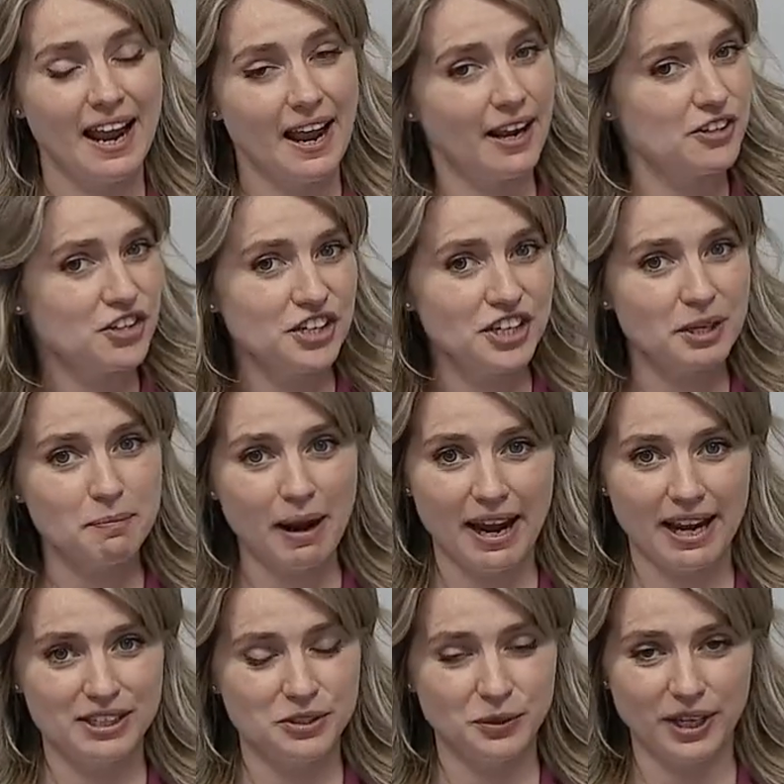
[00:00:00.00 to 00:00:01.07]
Engineer by
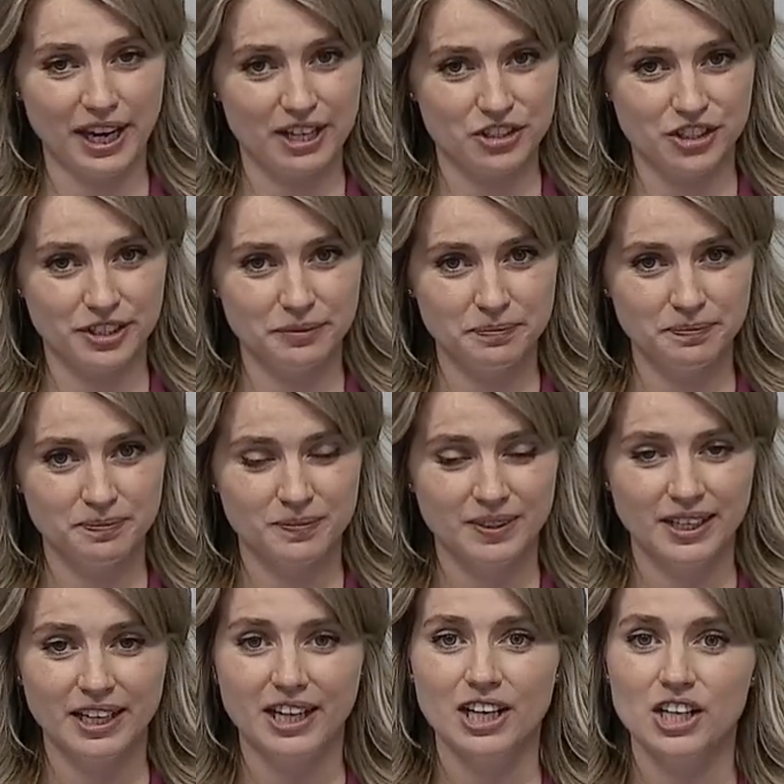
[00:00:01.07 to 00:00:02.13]
education,
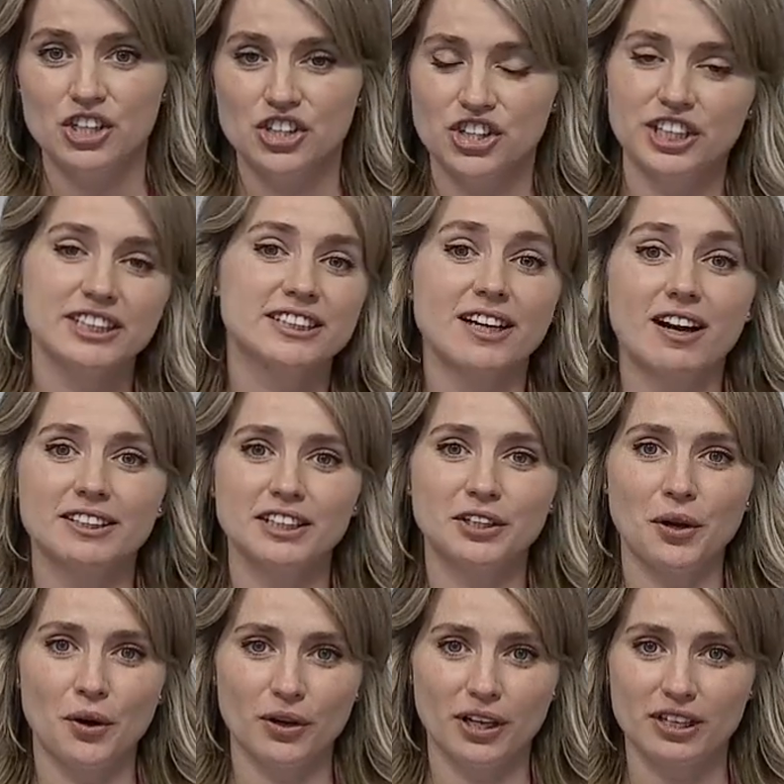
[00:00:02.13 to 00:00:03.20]
she started
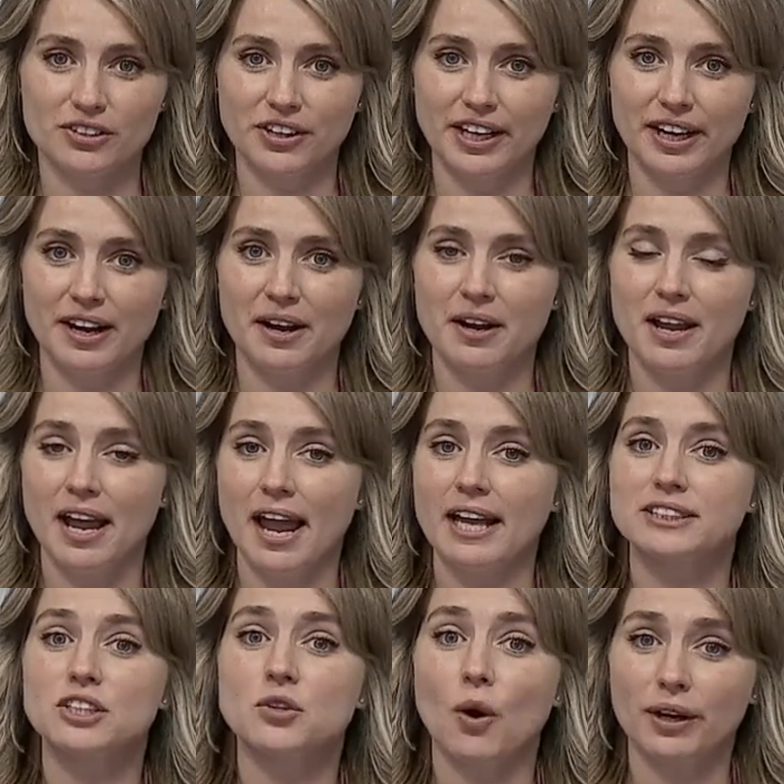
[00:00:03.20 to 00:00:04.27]
her career
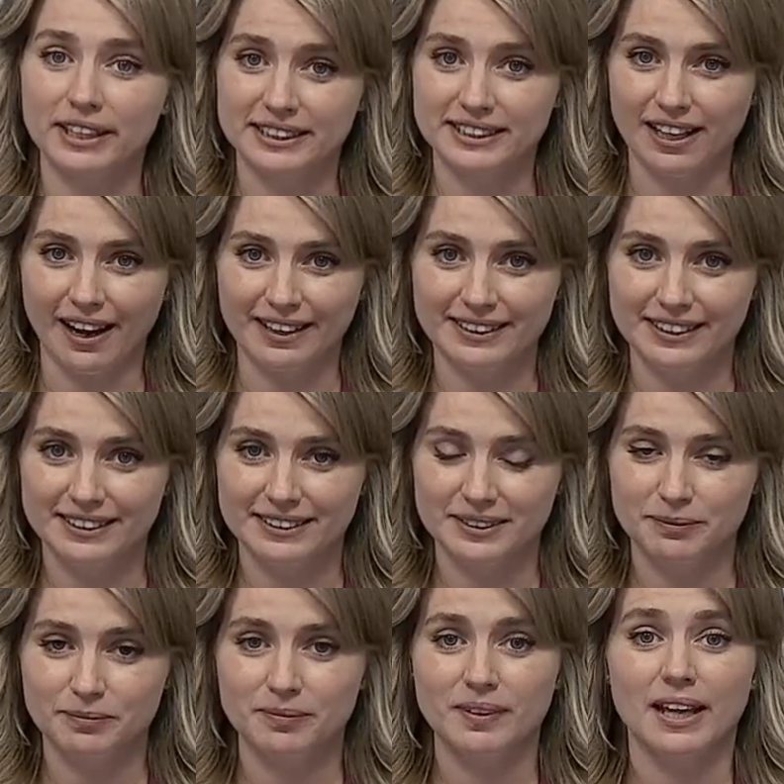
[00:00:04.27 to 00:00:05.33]
as a rocket scientist
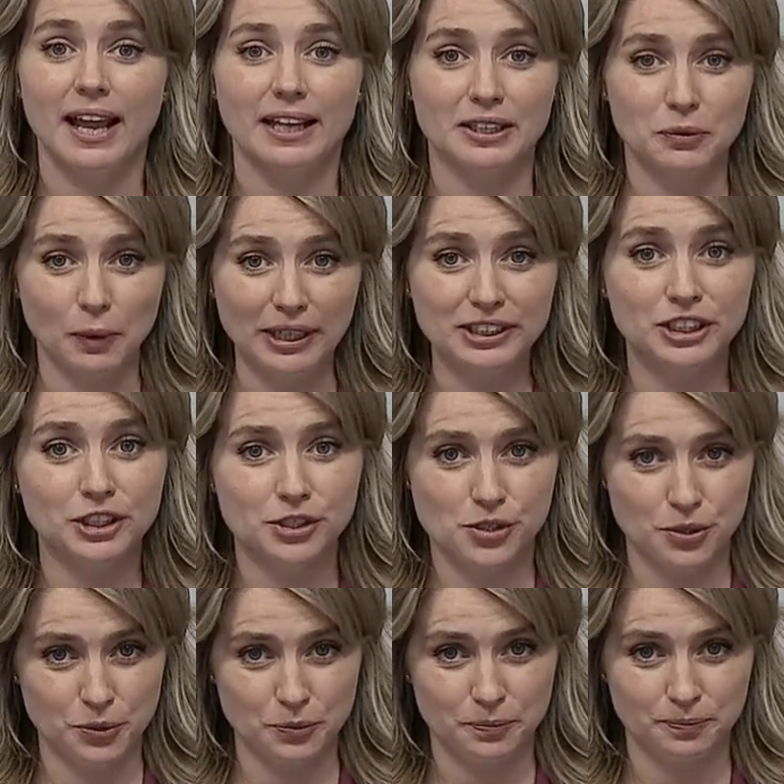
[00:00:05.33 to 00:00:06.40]
at 22.